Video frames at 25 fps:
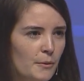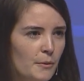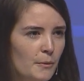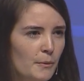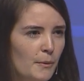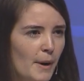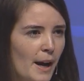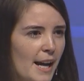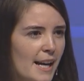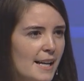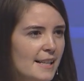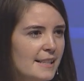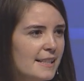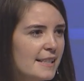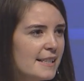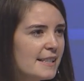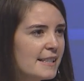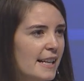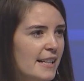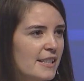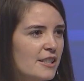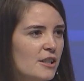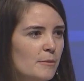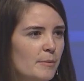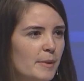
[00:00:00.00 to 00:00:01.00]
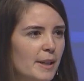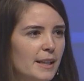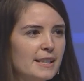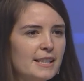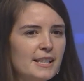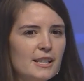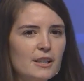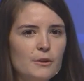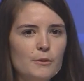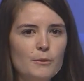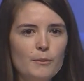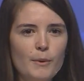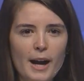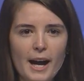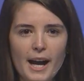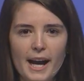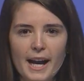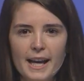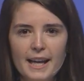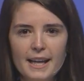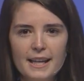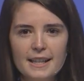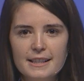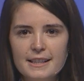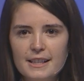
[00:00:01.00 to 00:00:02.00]
Why is this such a big deal?
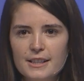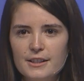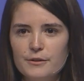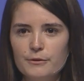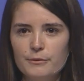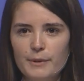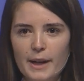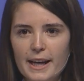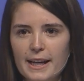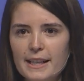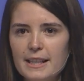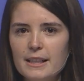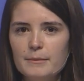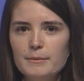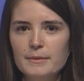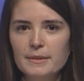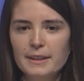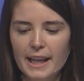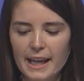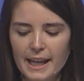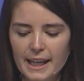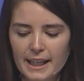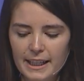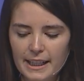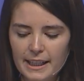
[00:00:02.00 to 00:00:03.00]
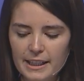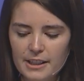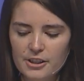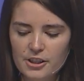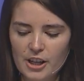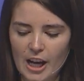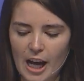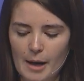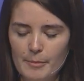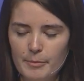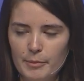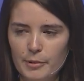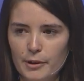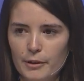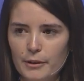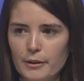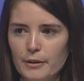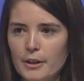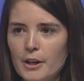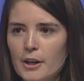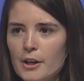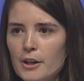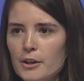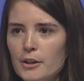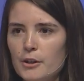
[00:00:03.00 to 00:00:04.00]
Why is this random lady in
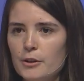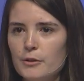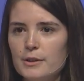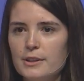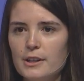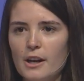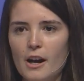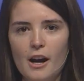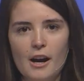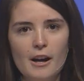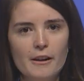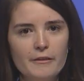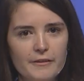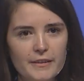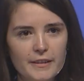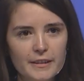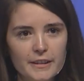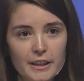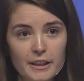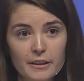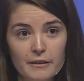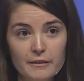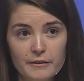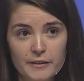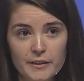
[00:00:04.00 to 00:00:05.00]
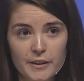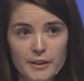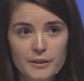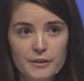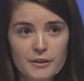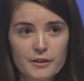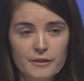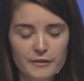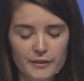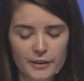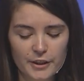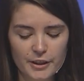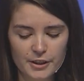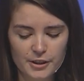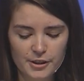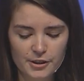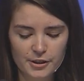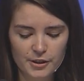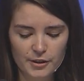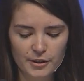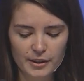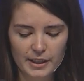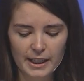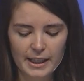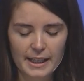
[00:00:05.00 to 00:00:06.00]
chapel who is often confused for a
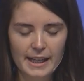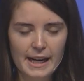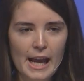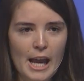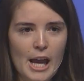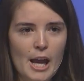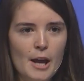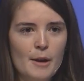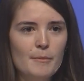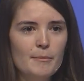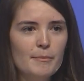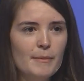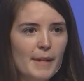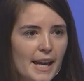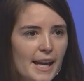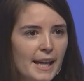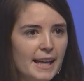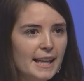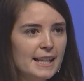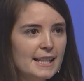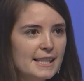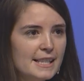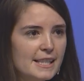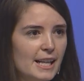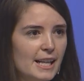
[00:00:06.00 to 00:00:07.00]
student making